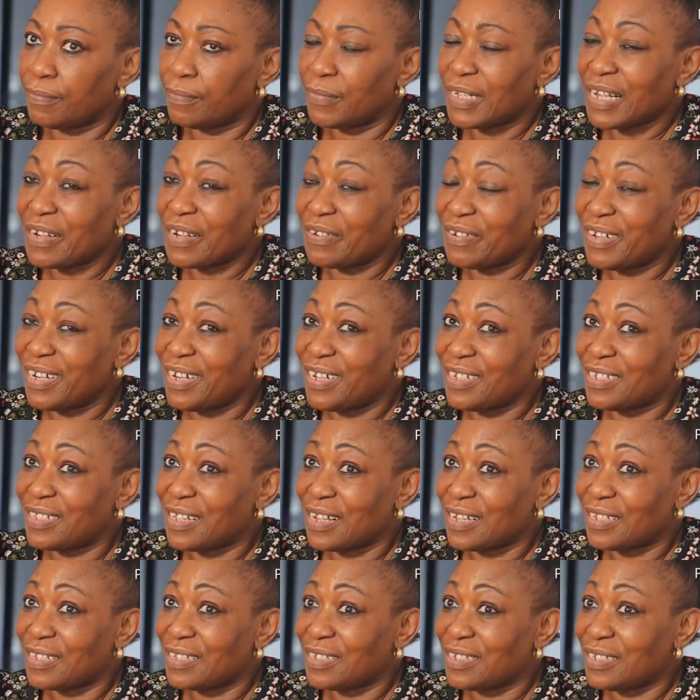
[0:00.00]
that really
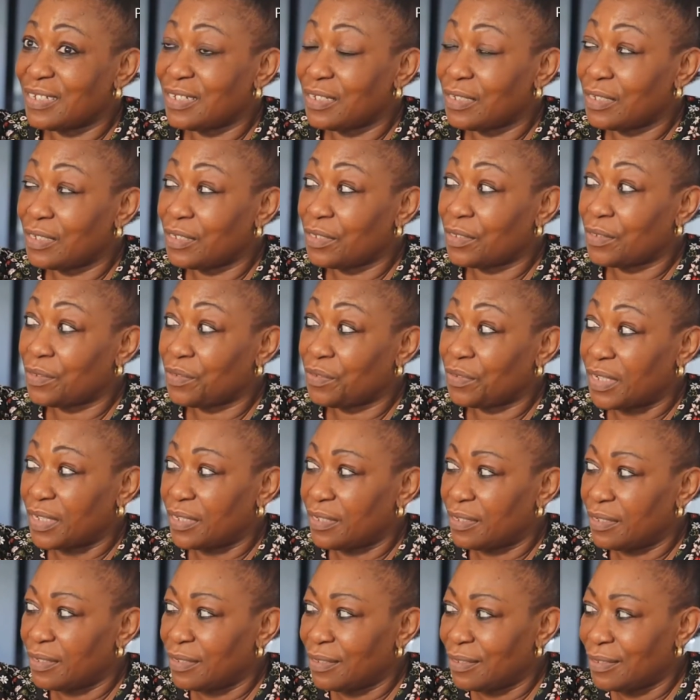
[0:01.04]
starts in children,
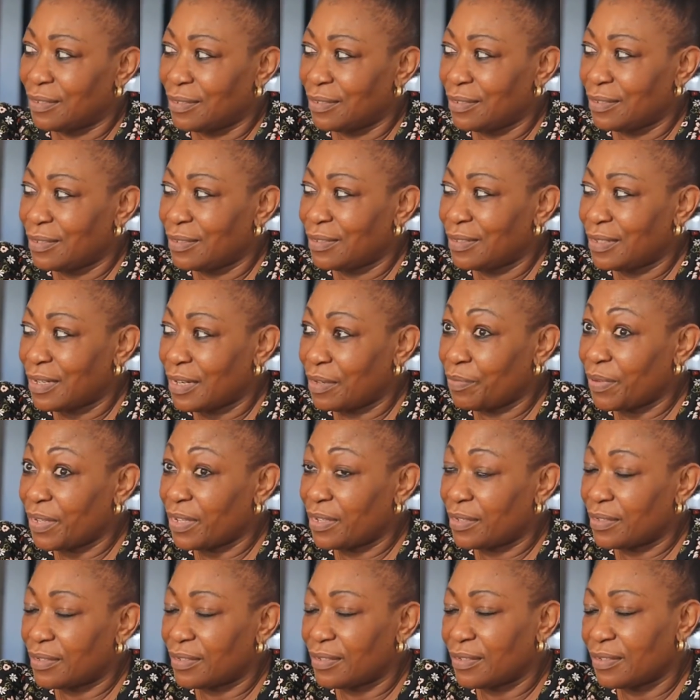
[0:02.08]
at
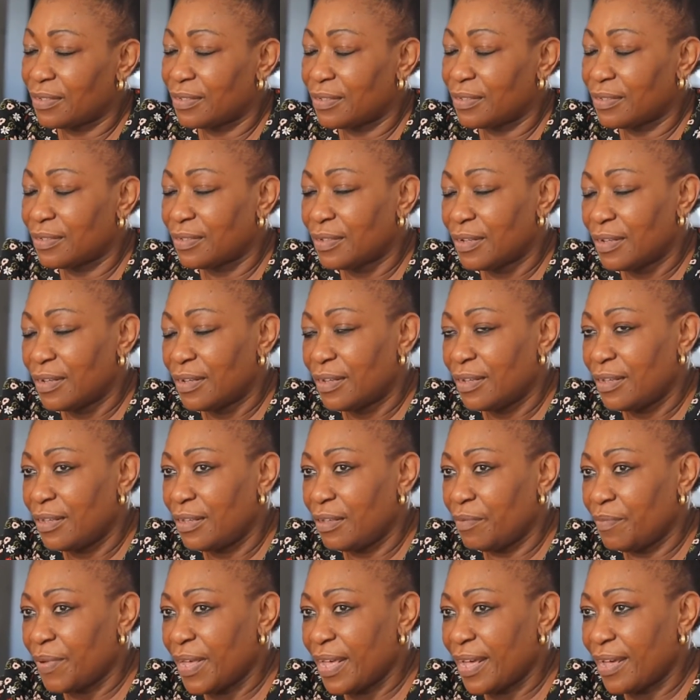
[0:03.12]
birth.
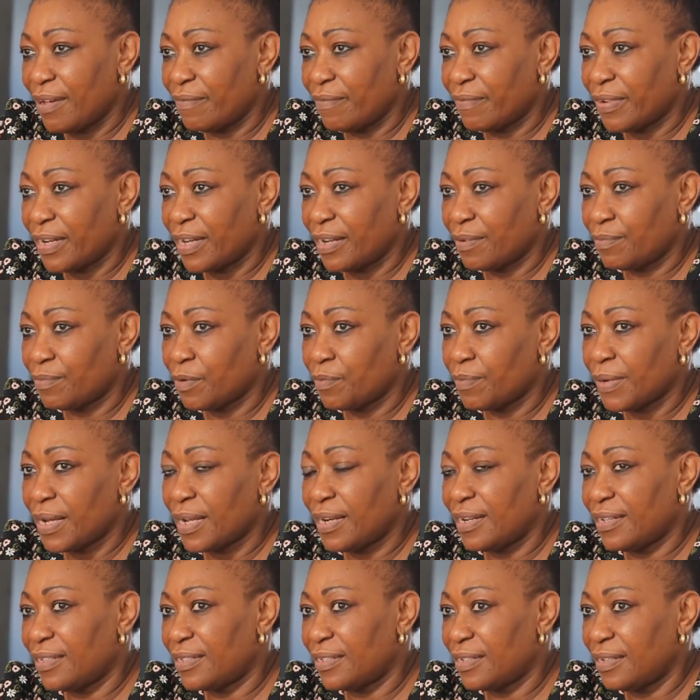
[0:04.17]
You may have an
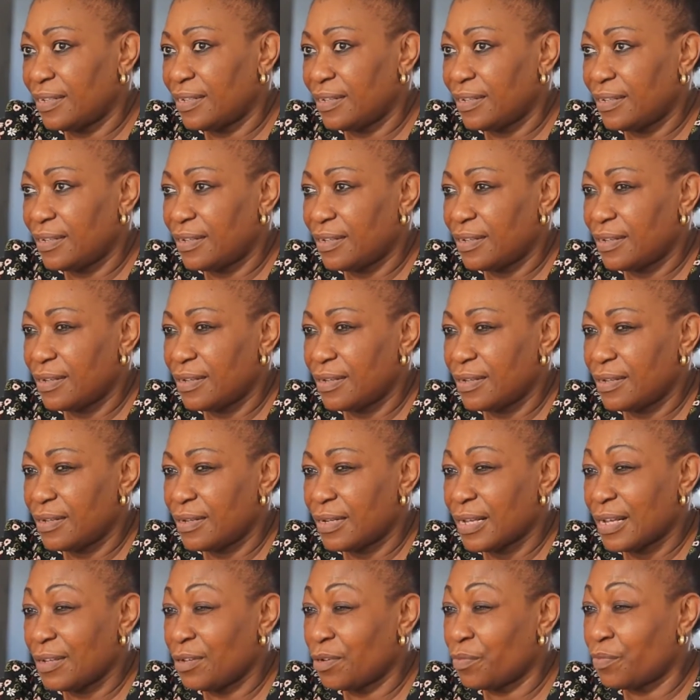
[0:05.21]
abnormality
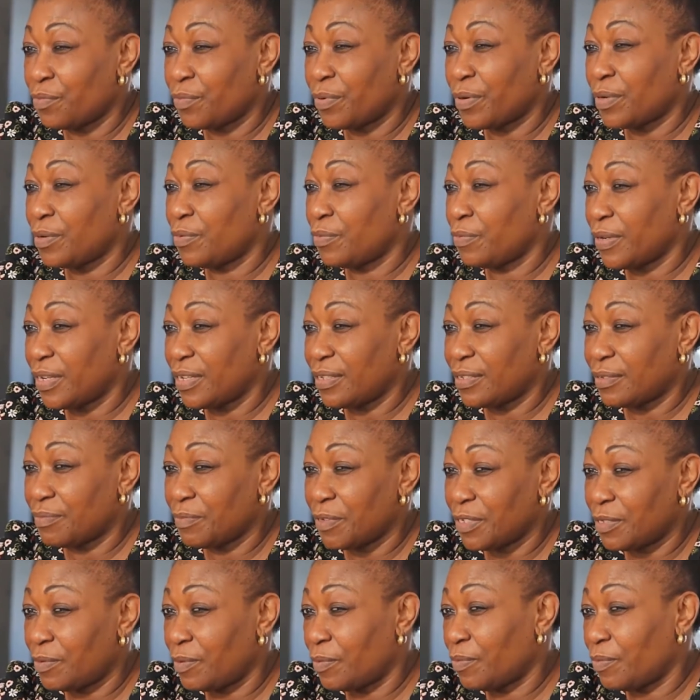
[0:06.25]
that you're born with.
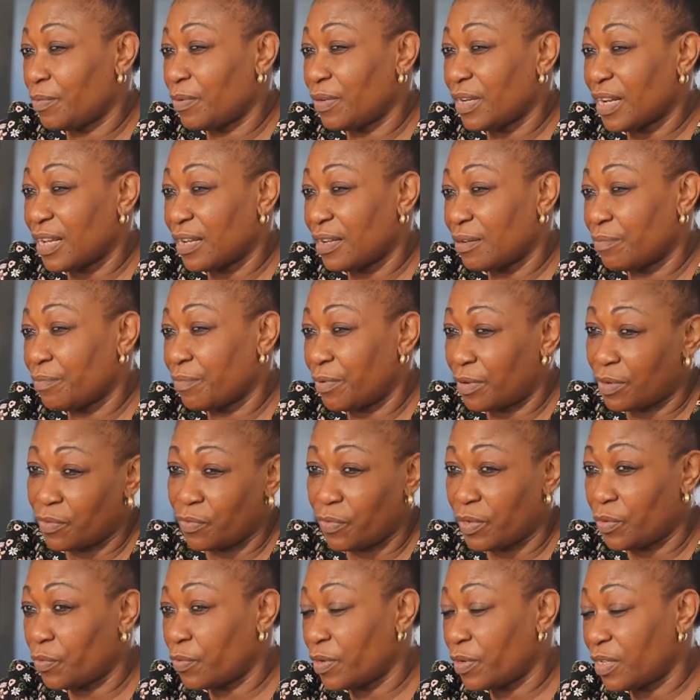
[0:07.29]
Most people are
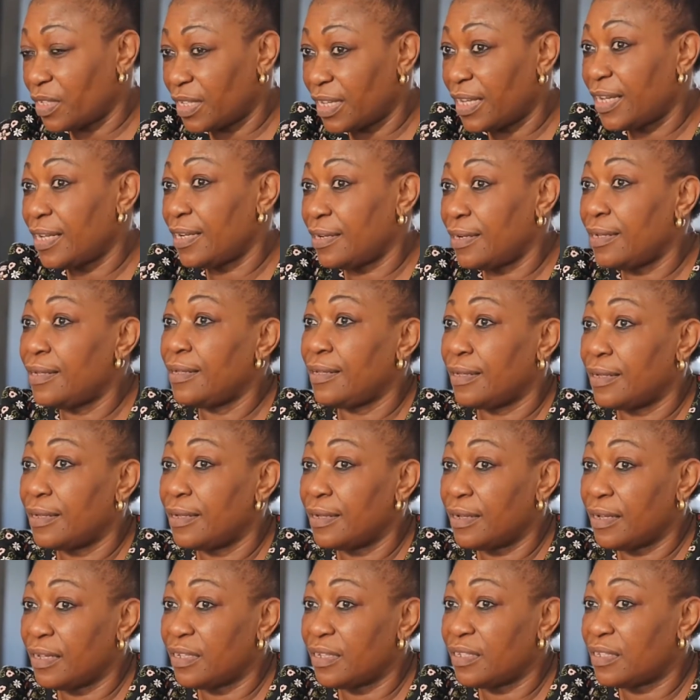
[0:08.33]
born with one kidney.
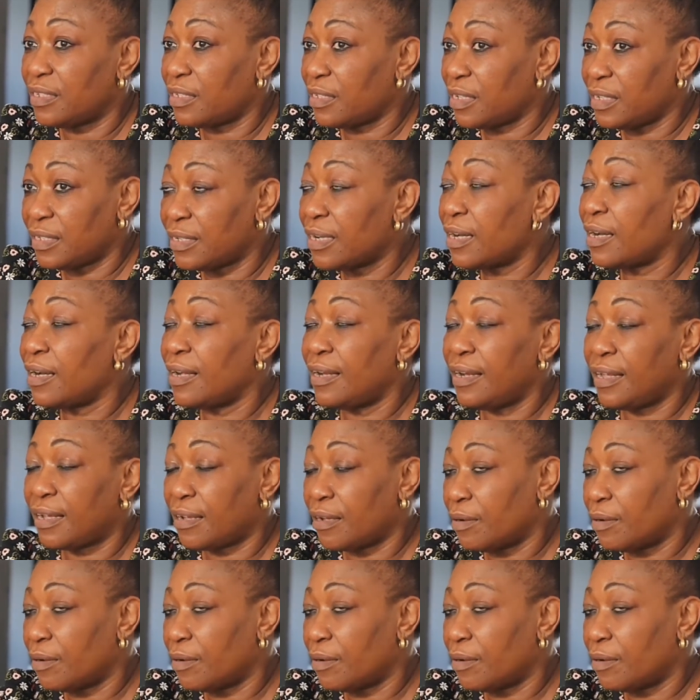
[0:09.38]
It's entirely